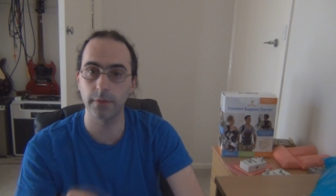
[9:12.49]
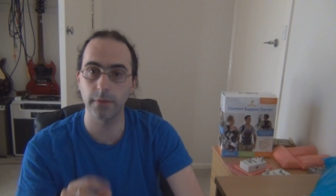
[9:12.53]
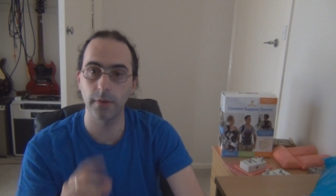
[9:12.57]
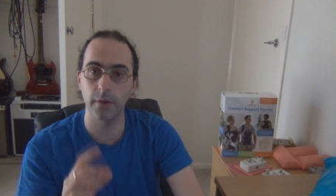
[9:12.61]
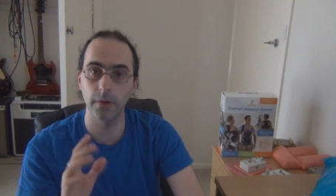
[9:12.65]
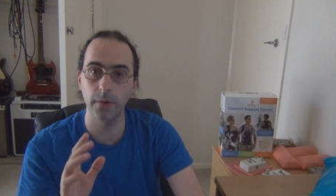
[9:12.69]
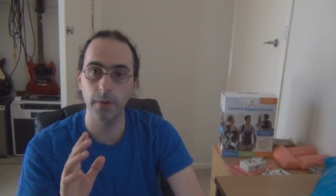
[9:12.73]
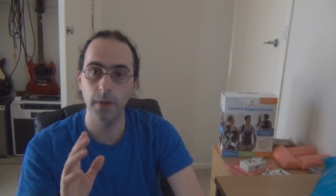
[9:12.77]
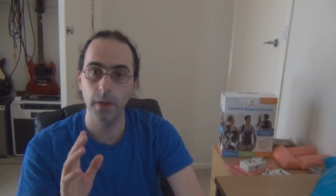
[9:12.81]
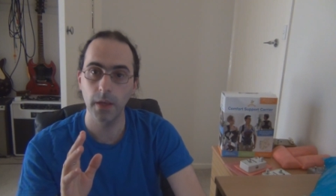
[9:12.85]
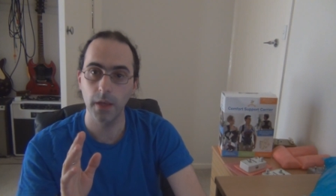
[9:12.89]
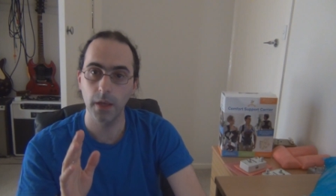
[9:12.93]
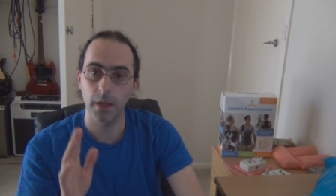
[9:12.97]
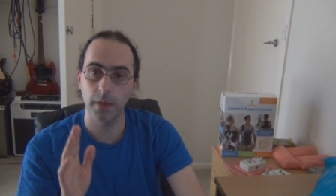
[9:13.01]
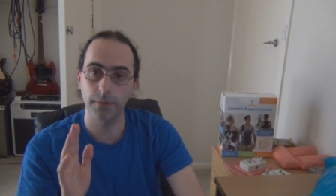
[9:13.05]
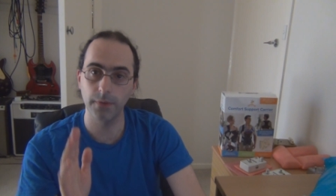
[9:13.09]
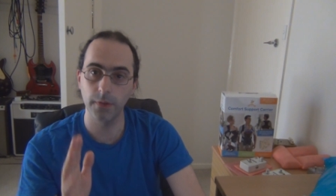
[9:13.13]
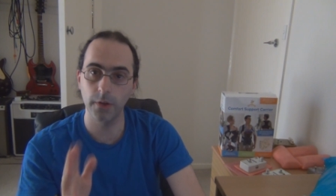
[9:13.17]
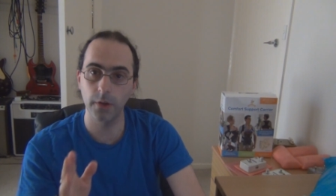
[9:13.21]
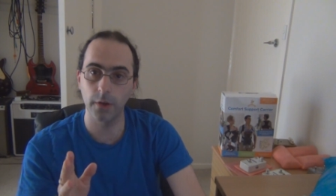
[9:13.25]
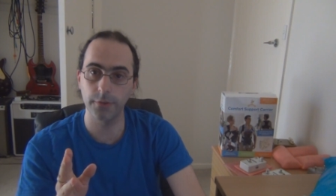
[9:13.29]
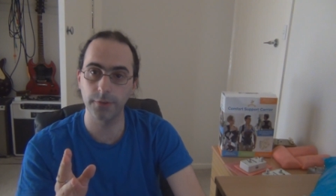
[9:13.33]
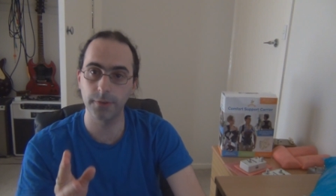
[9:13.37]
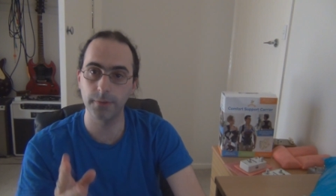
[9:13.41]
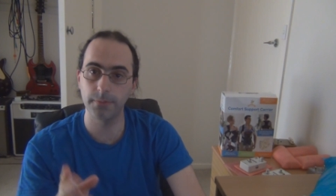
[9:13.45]
So if
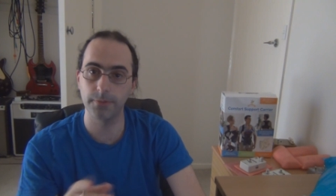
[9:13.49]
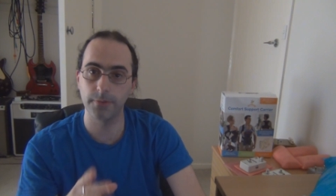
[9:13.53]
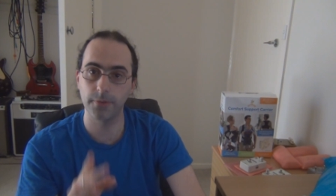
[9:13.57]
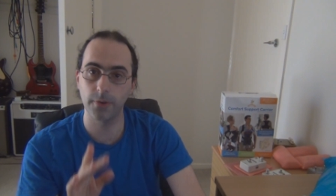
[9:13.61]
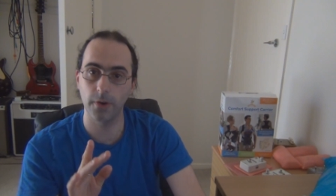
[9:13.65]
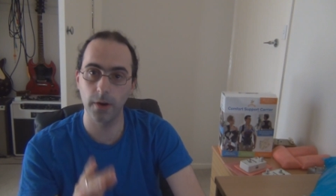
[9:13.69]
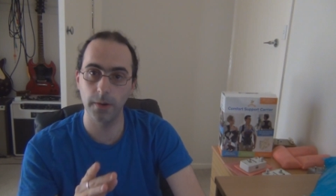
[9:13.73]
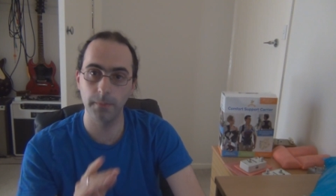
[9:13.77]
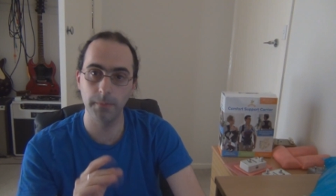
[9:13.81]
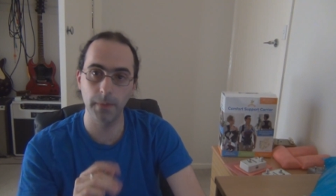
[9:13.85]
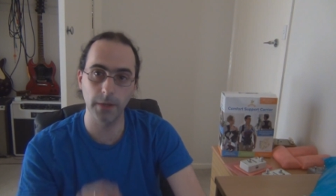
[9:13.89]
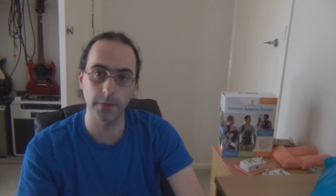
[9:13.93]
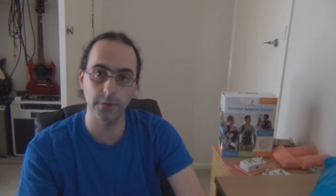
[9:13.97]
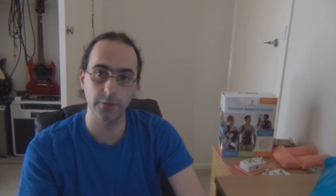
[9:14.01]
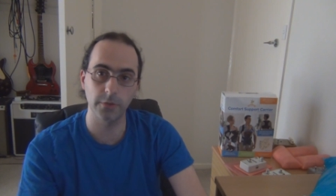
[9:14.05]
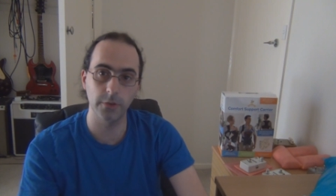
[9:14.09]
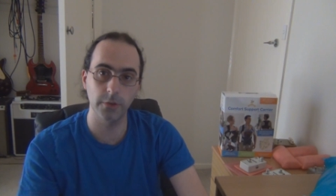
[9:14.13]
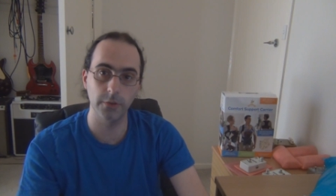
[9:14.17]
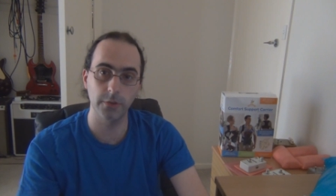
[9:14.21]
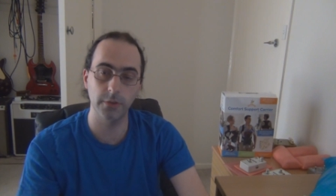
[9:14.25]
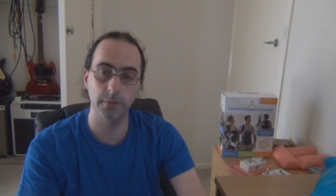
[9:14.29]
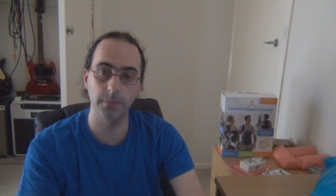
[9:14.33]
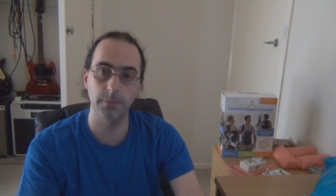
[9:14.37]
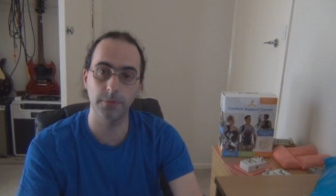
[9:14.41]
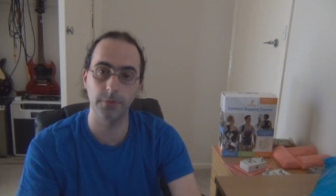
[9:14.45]
you're not subscribed, make sure
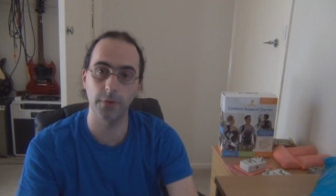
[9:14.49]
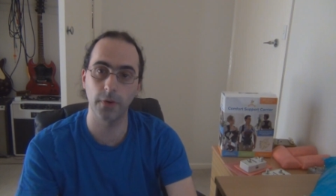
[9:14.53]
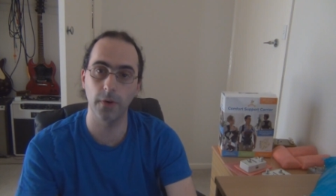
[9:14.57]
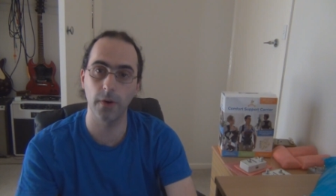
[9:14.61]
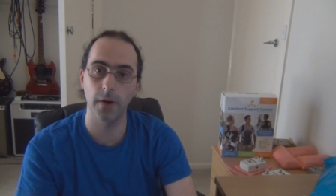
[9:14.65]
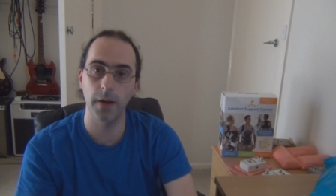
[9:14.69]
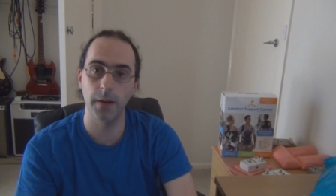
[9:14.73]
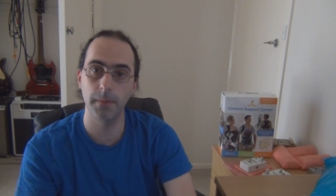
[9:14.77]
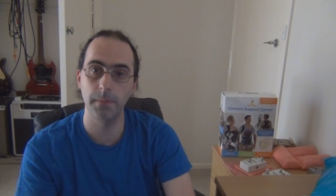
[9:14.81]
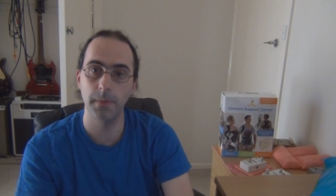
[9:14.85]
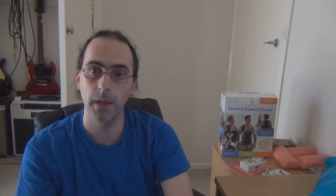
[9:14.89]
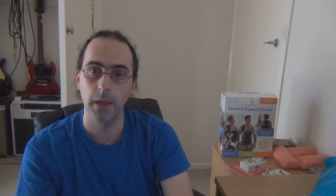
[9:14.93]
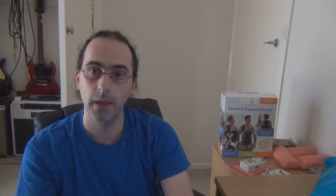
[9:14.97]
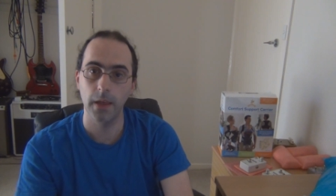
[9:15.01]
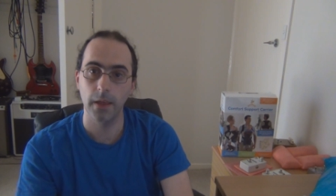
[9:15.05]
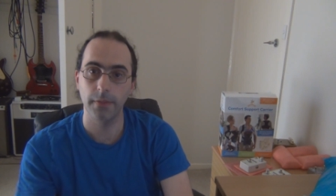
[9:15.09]
you subscribe.